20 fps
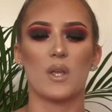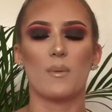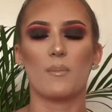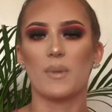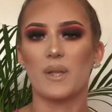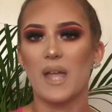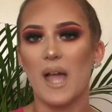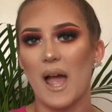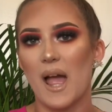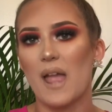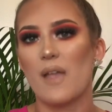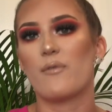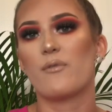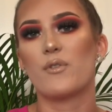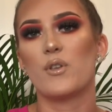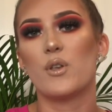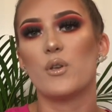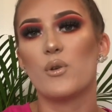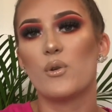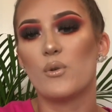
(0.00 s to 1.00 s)
But yeah,
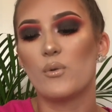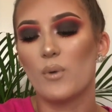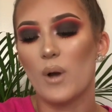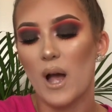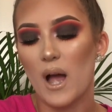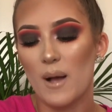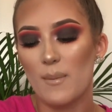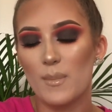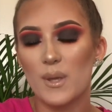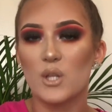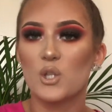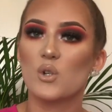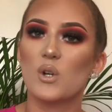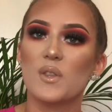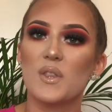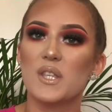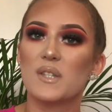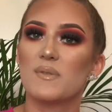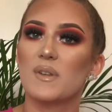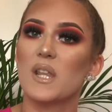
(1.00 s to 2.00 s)
if you
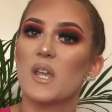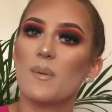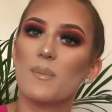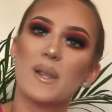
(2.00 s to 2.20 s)
enjoyed this video,